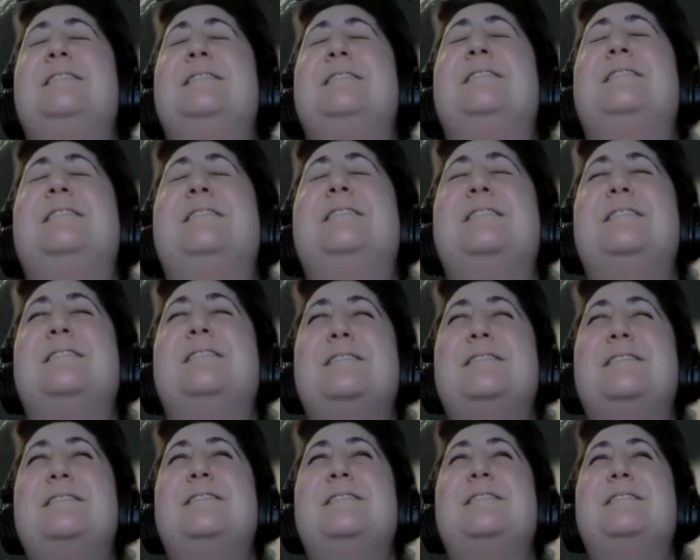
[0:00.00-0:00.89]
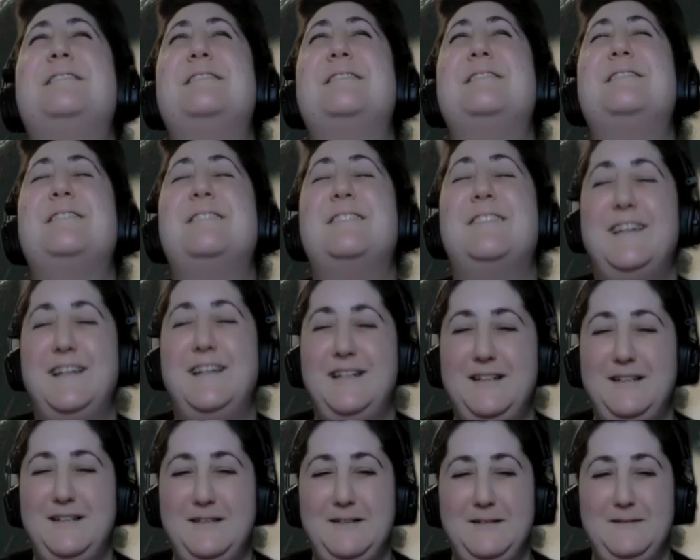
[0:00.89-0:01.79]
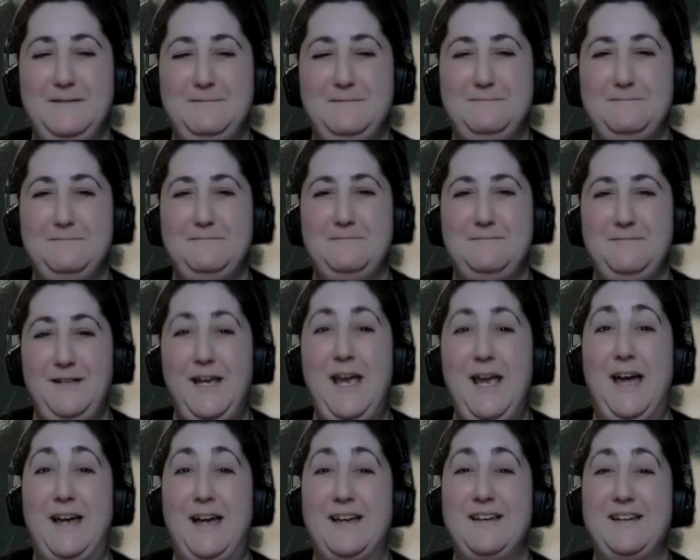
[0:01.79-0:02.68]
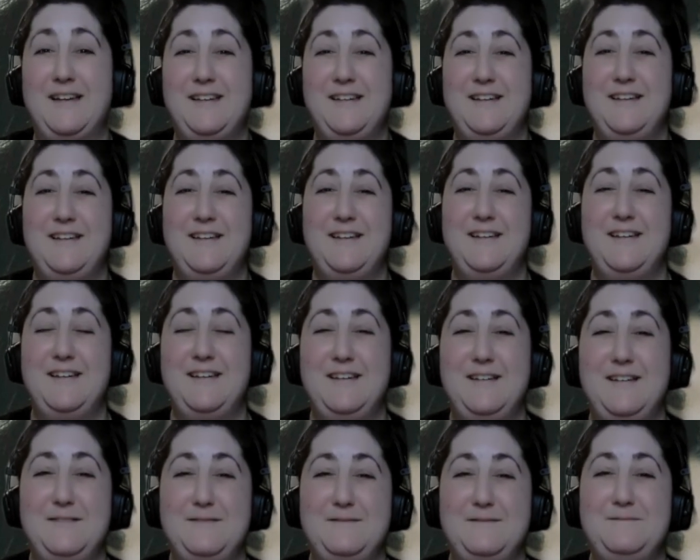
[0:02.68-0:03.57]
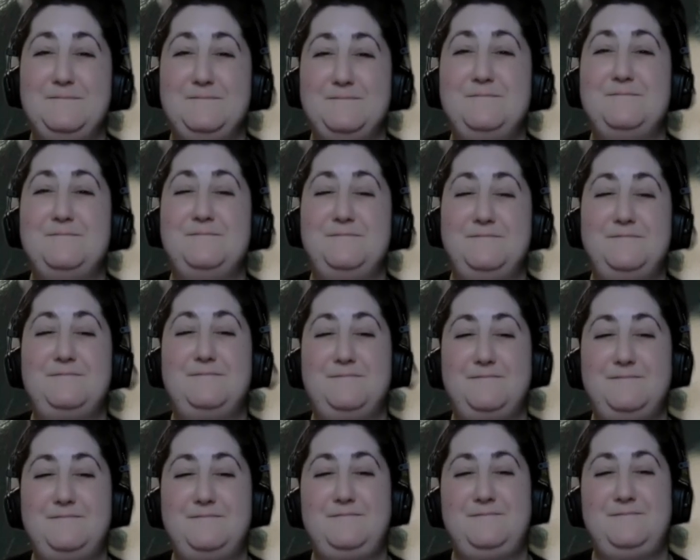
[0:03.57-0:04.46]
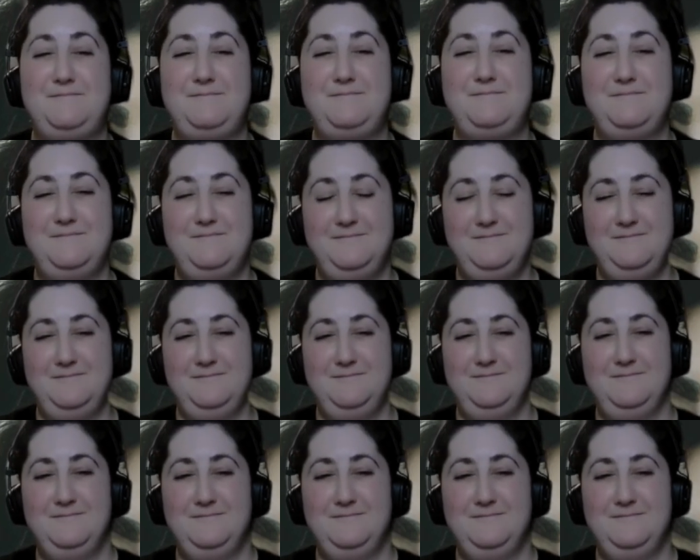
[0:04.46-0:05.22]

[no speech]